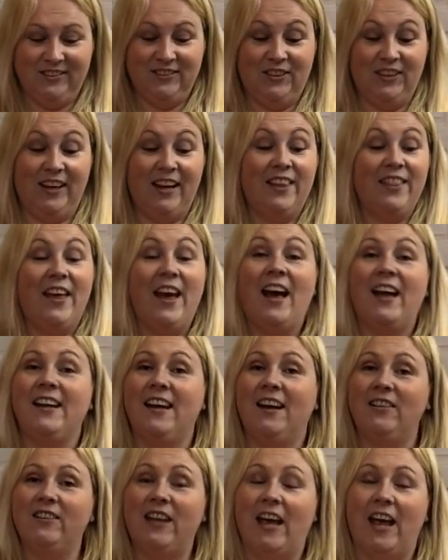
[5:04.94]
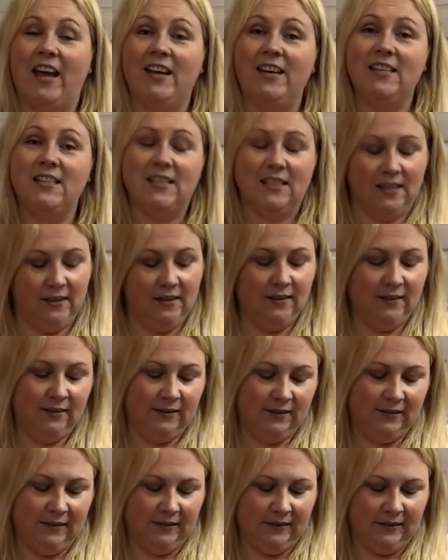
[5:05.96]
So you get the handheld case
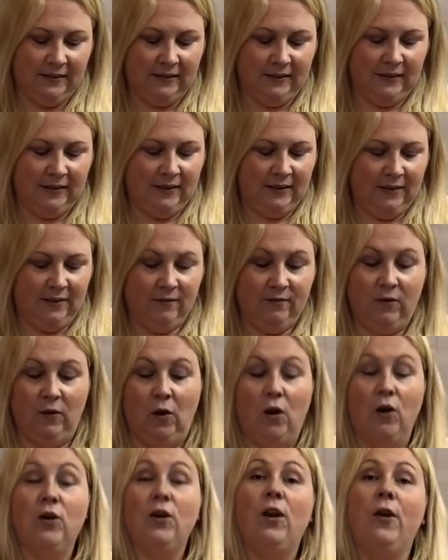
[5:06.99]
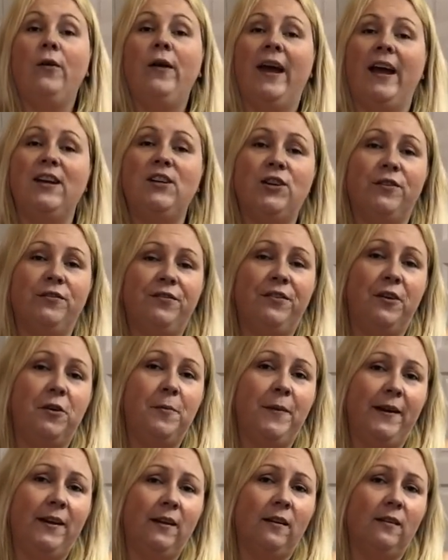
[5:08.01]
for on location
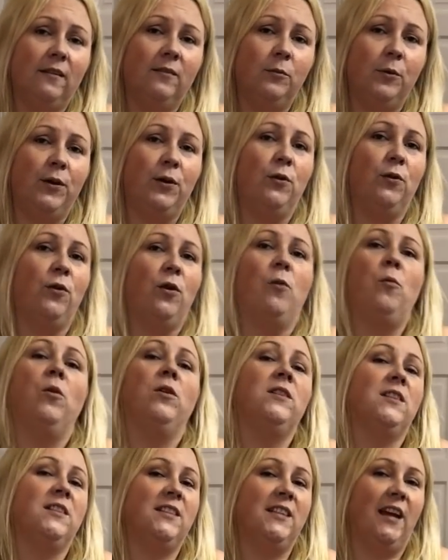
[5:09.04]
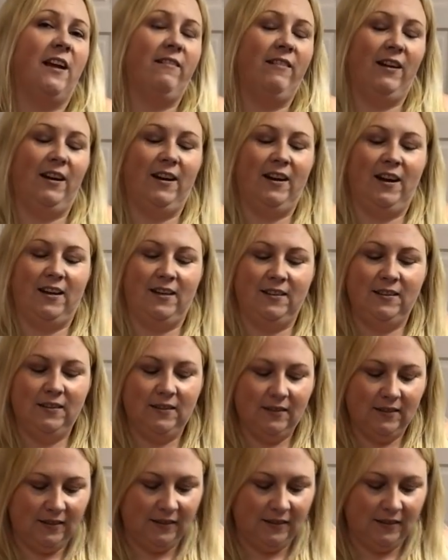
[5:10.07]
filming when you're not wanting to carry it in hand.